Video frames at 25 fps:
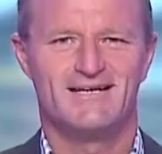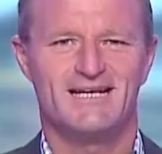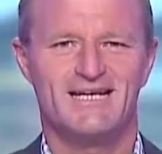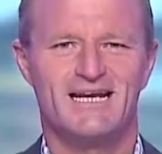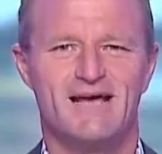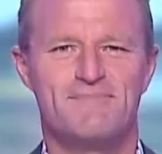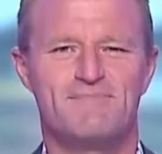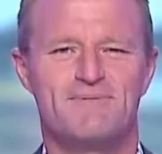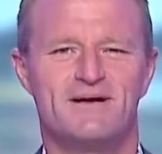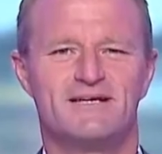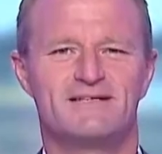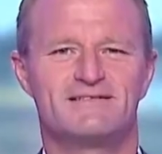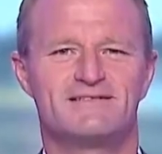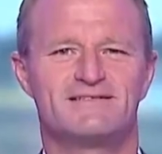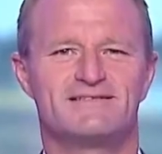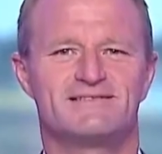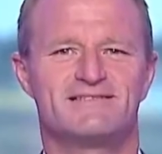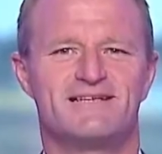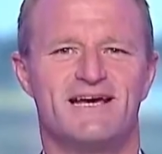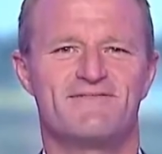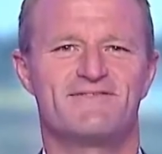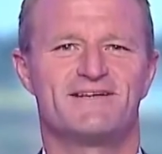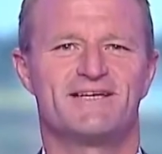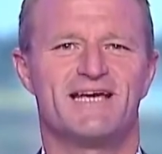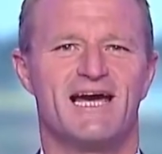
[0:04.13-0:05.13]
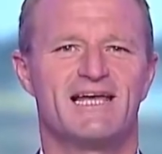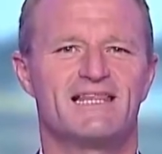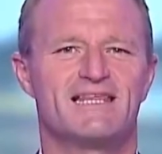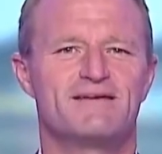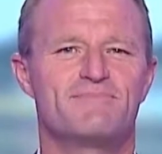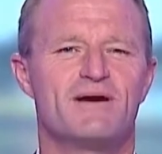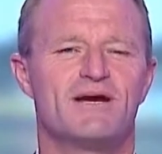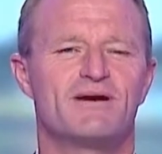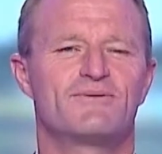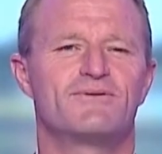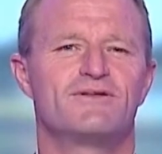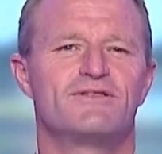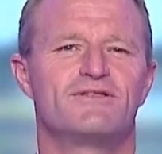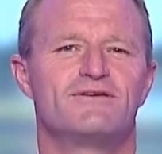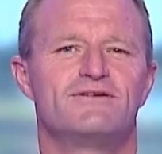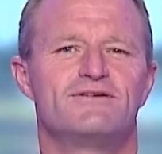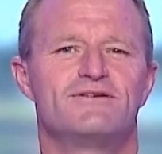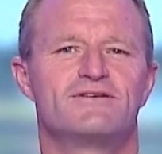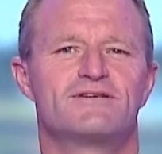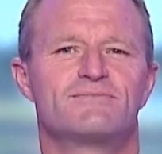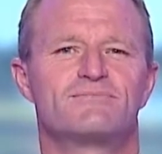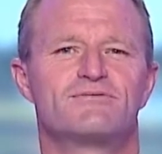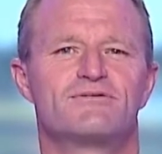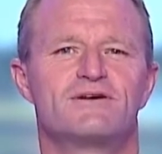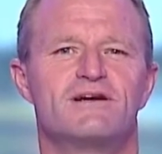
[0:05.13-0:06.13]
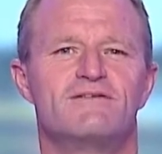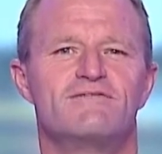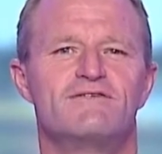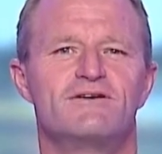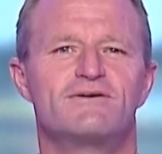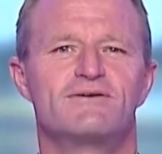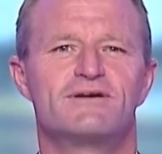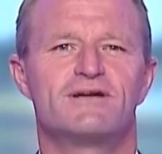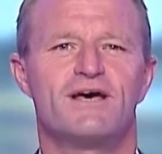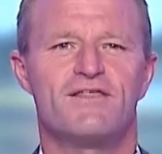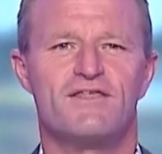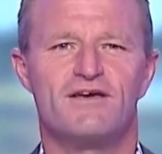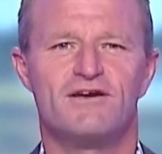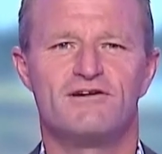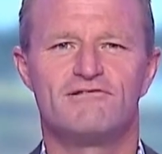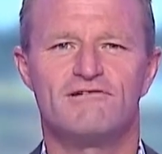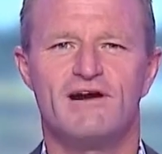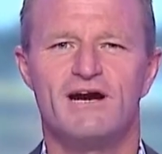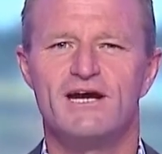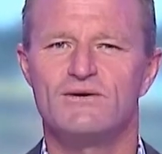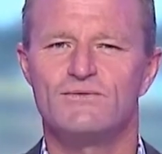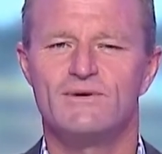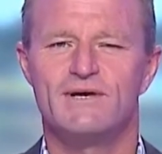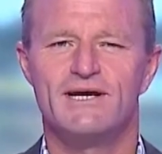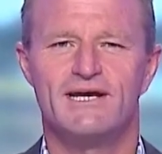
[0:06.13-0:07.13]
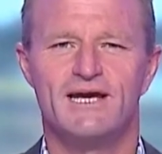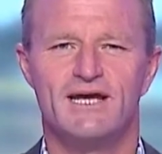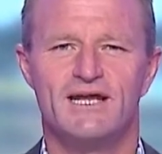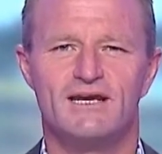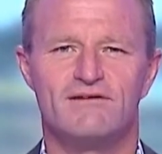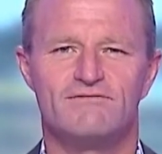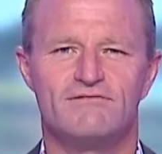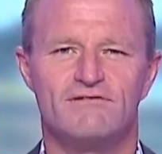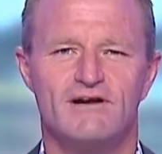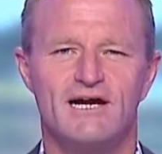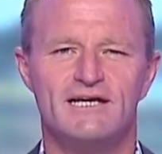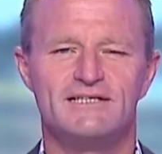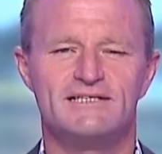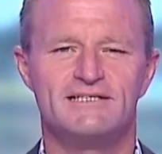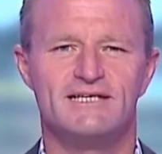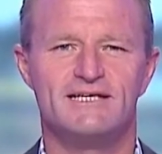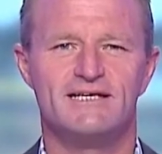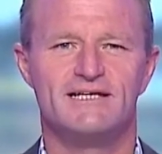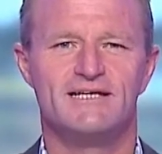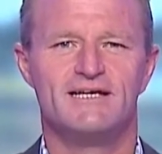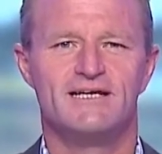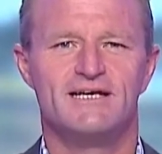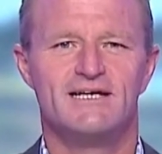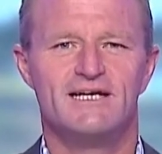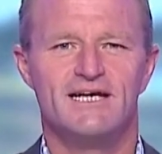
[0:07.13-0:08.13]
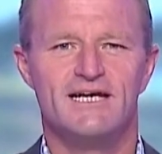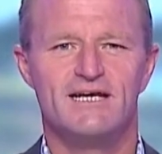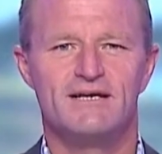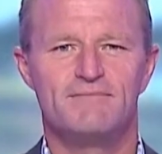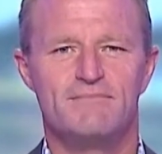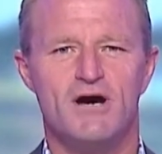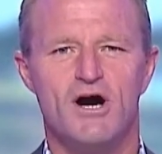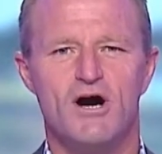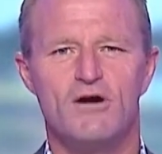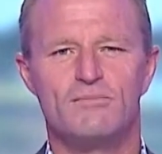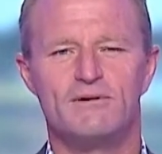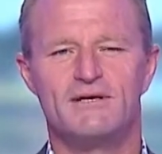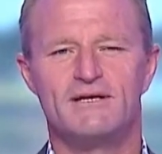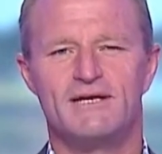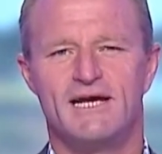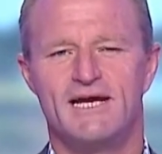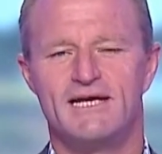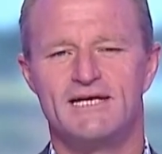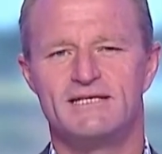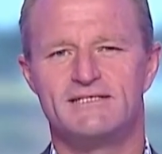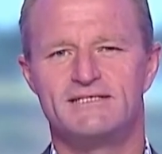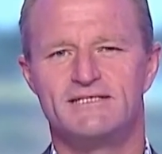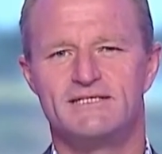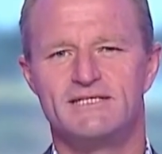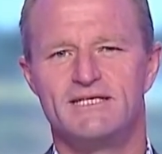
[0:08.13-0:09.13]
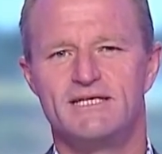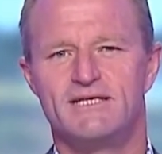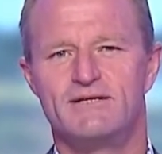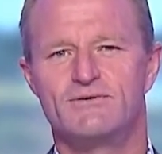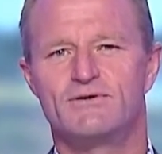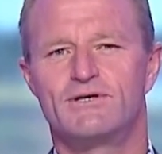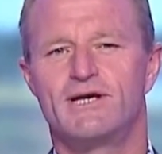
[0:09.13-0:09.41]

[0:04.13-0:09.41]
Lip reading: G'day punters, David Gately back with you to preview another great weekend of racing in Melbourne and Sydney.